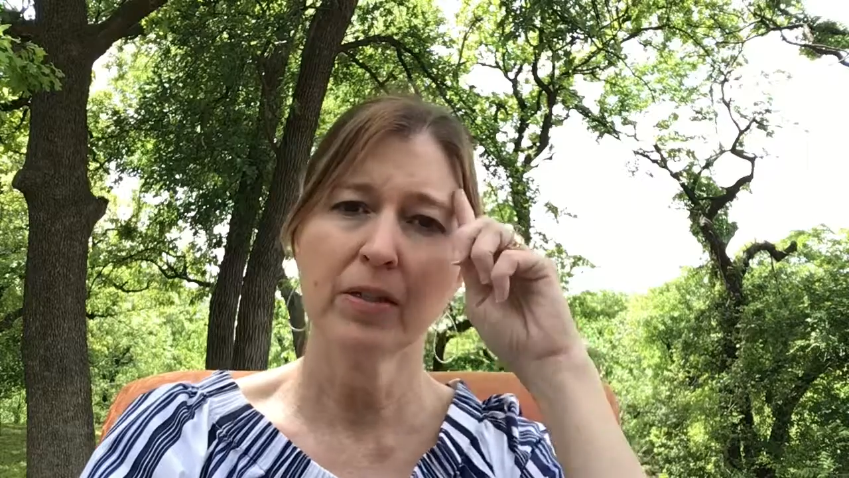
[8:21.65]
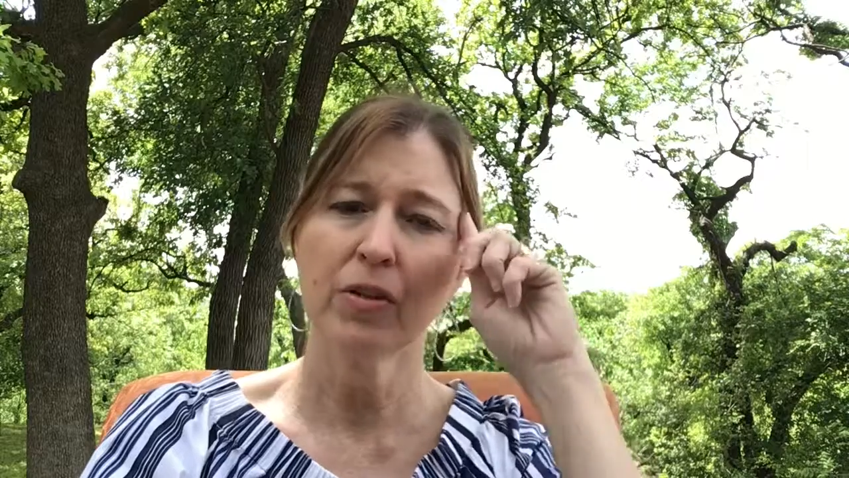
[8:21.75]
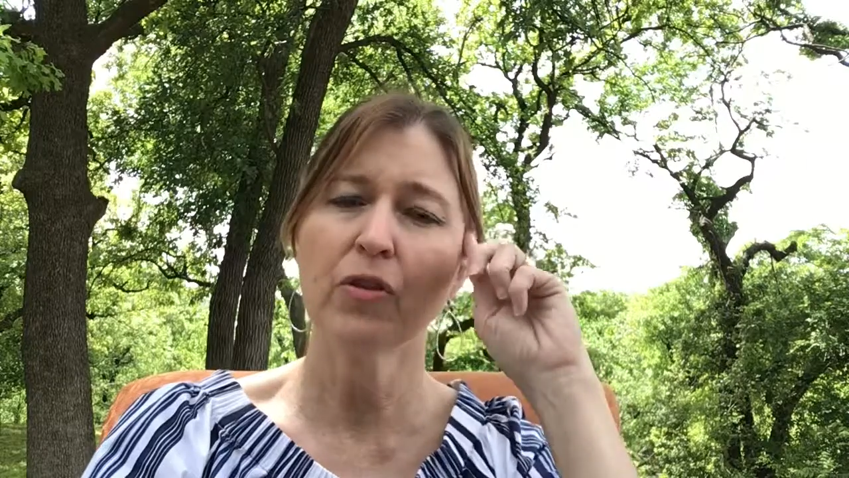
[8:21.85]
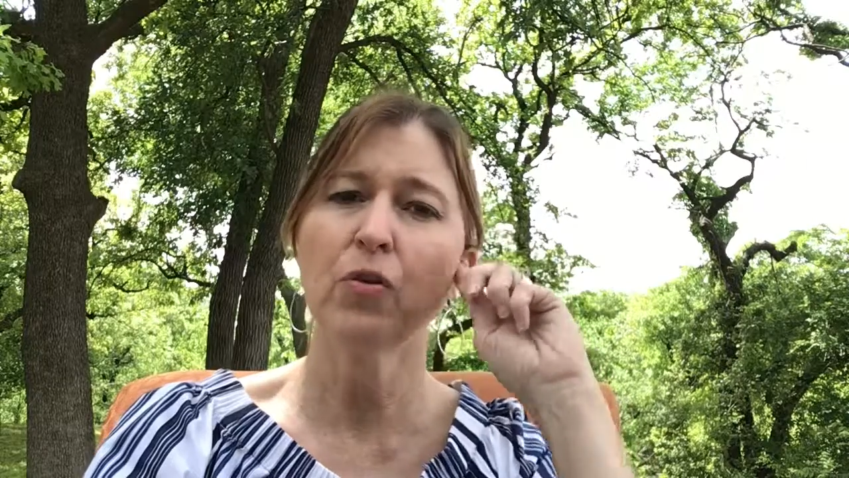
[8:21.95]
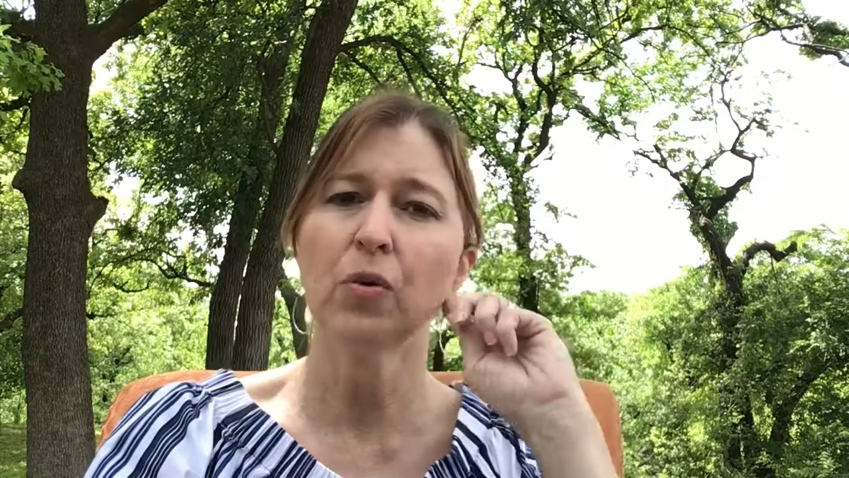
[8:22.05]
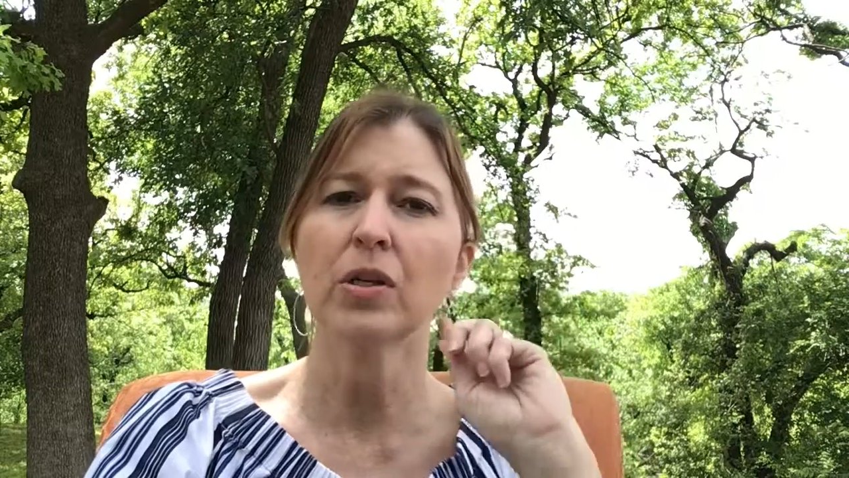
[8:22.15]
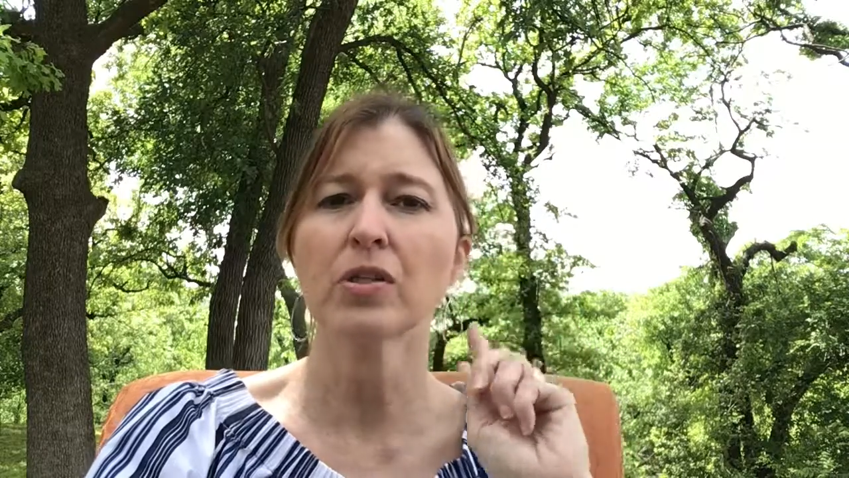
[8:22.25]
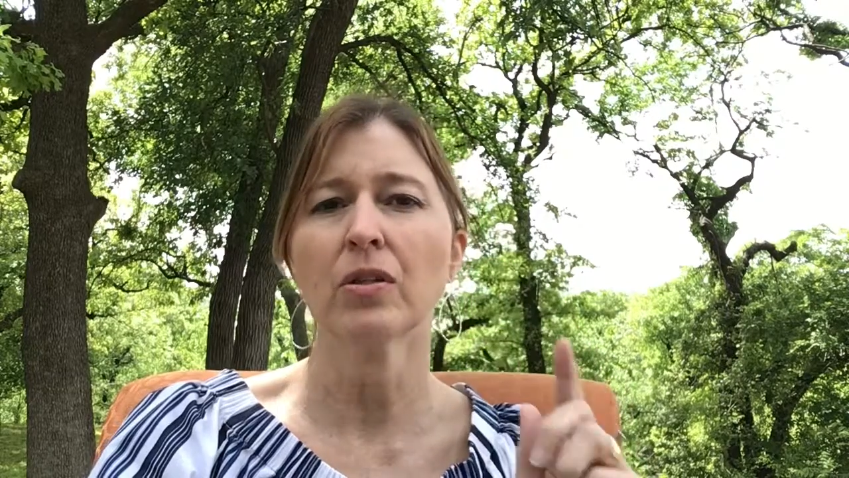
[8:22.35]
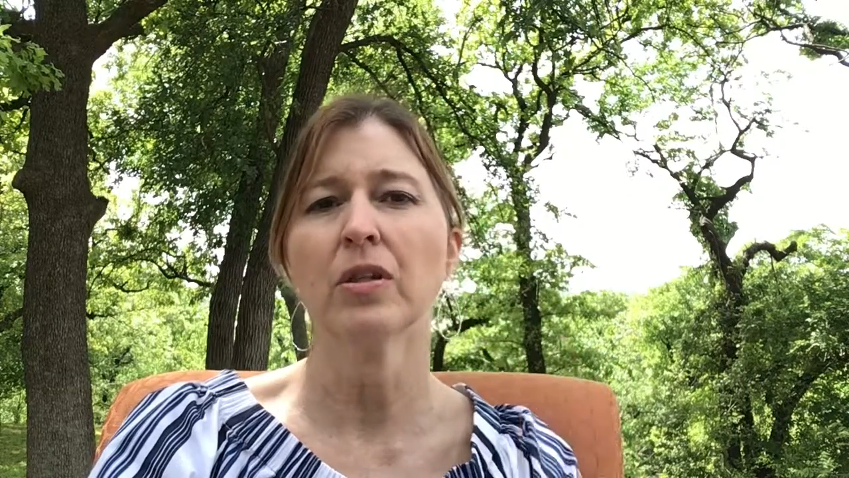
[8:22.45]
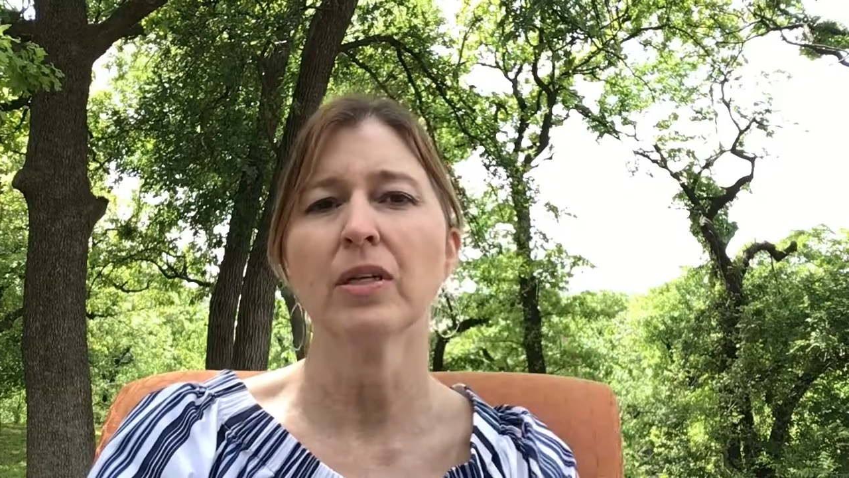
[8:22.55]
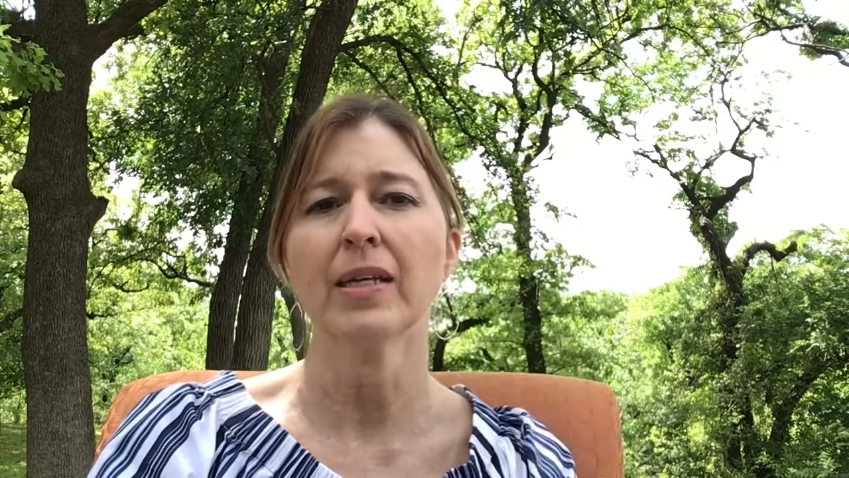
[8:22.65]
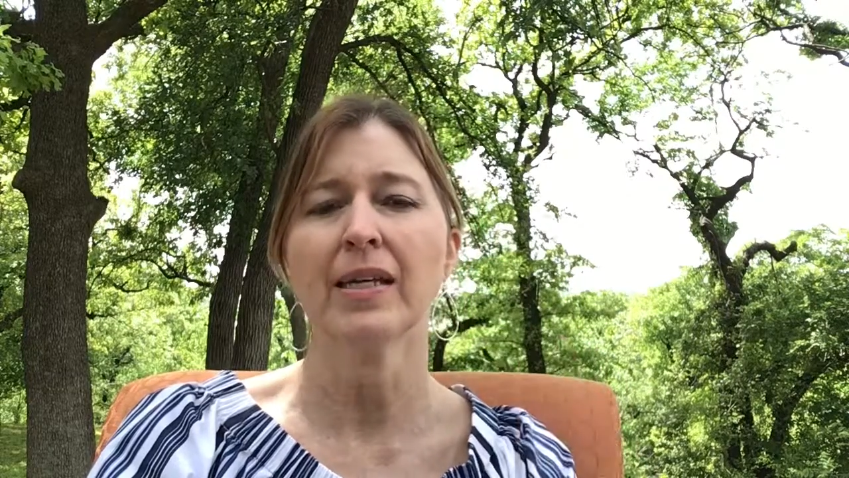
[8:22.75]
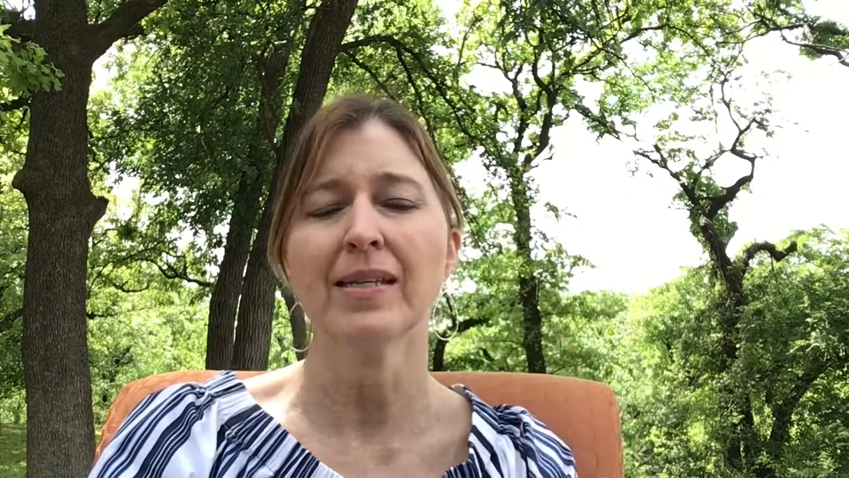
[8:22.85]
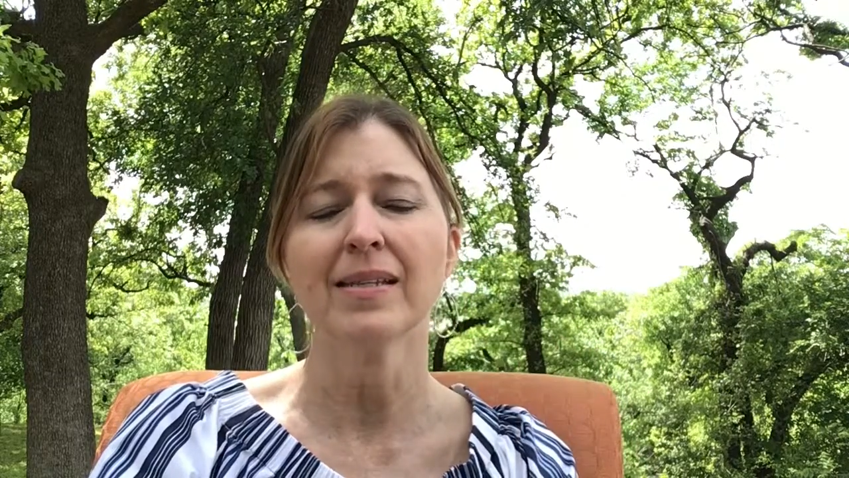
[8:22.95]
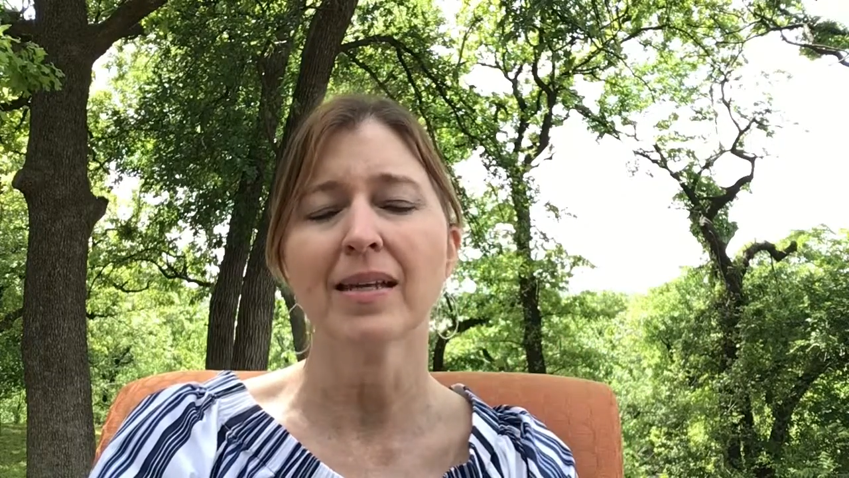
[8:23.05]
to the door to look
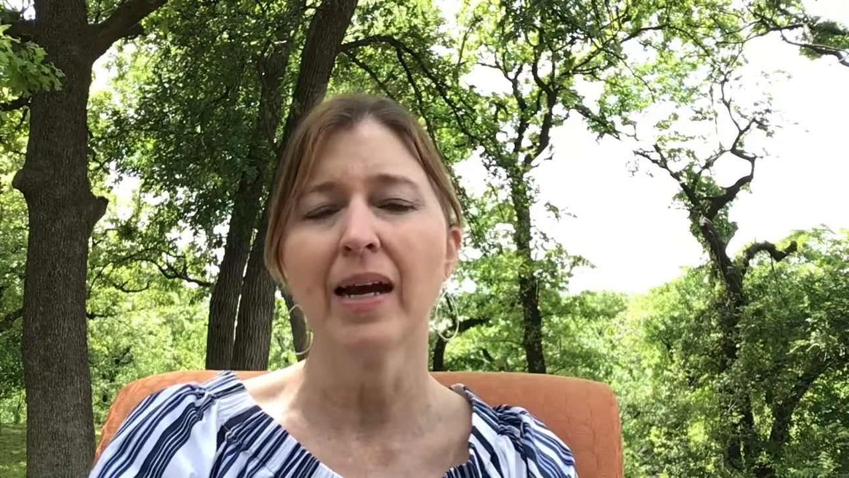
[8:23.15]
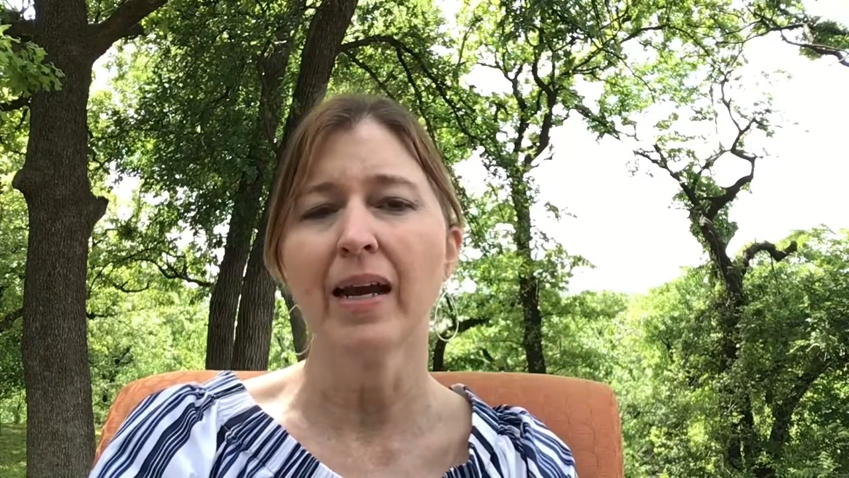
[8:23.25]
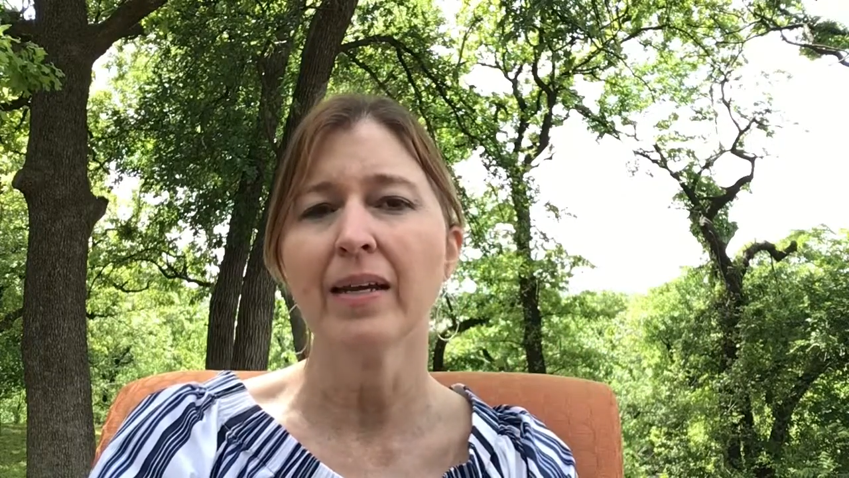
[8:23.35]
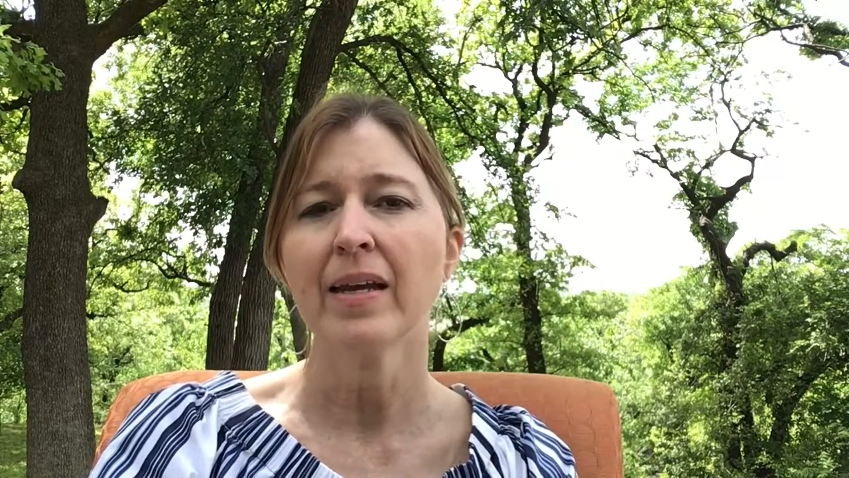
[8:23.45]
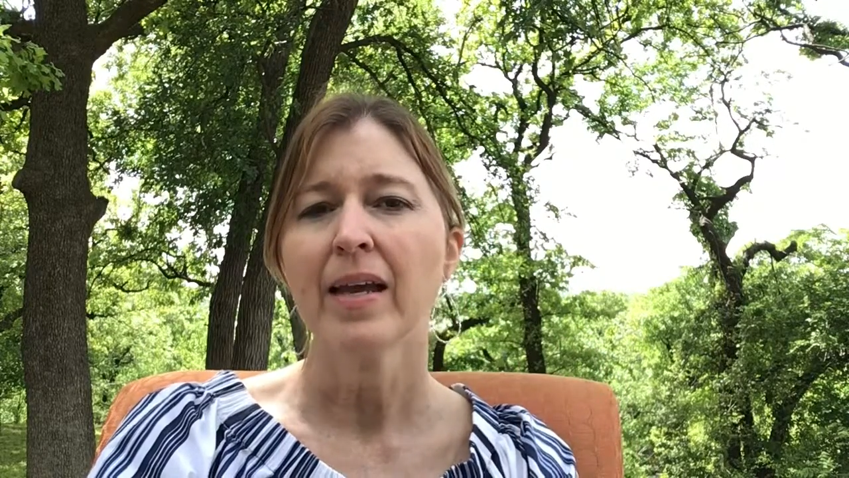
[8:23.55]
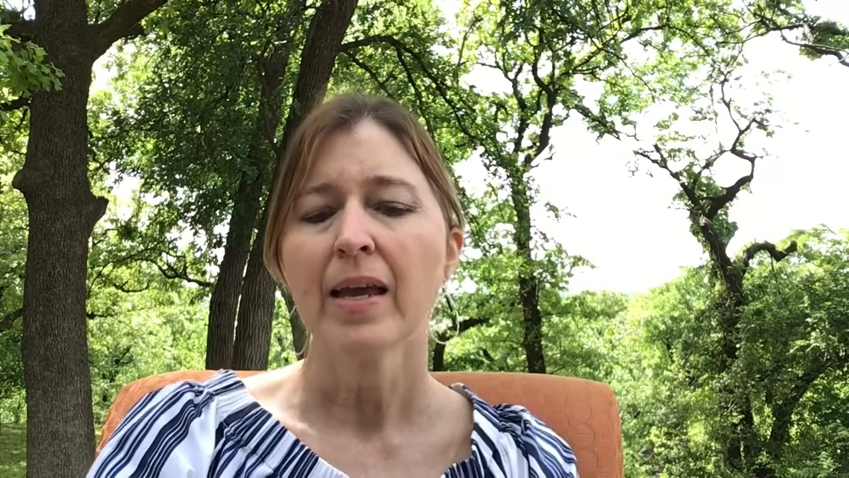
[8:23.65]
inside.